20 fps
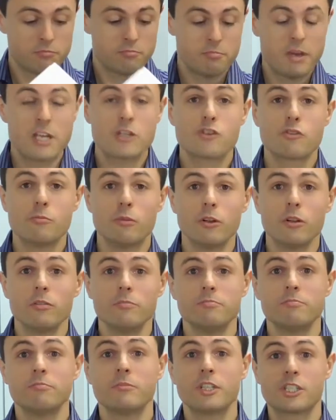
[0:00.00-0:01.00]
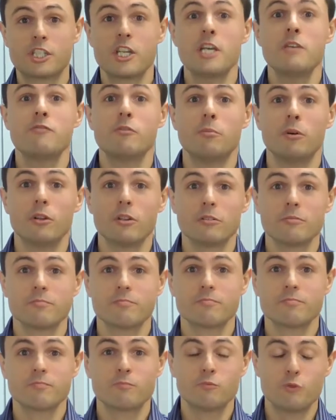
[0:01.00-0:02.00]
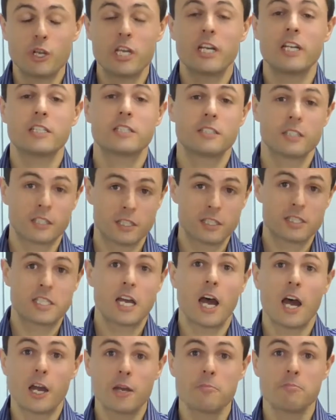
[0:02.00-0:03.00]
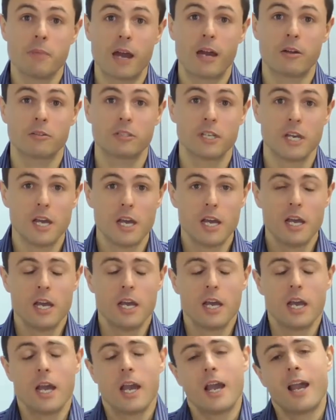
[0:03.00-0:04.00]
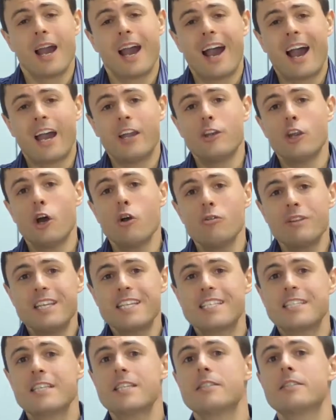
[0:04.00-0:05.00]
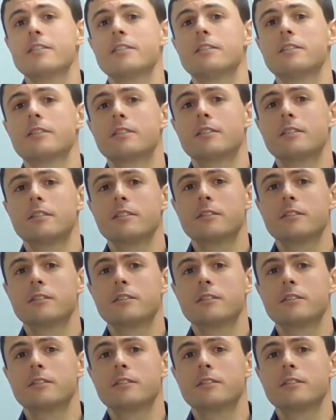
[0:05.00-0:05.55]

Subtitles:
measurable, achievable, realistic and time-bound. I know this isn't